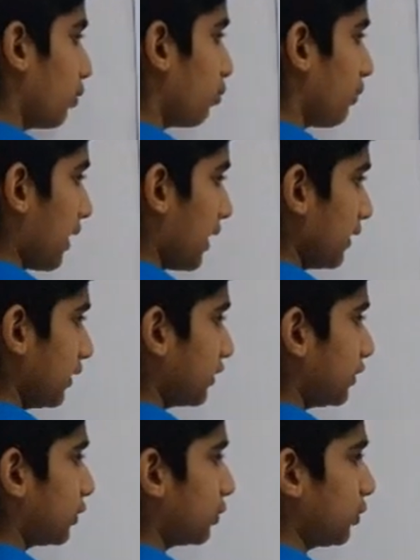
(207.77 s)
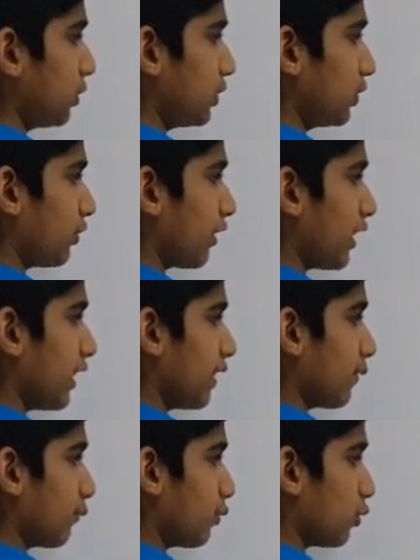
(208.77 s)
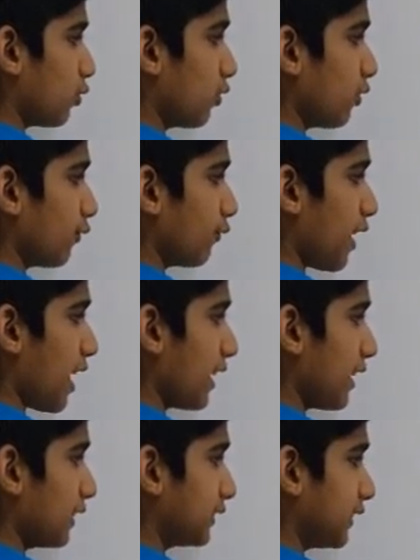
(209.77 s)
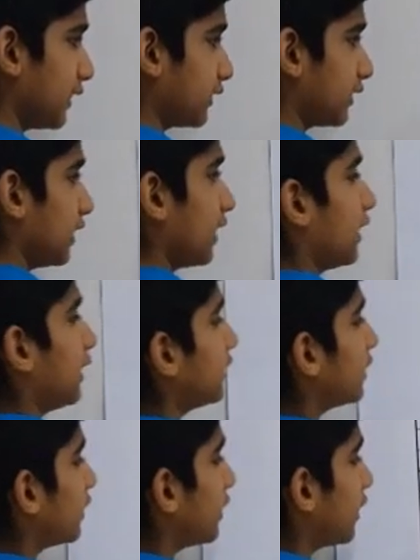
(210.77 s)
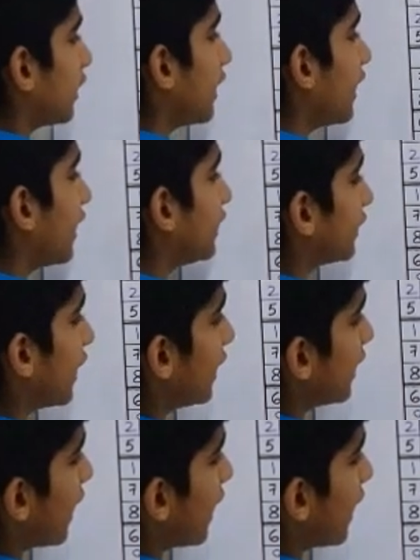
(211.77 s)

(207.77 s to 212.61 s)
1, 2, 3, 4, 5, 6, 8 and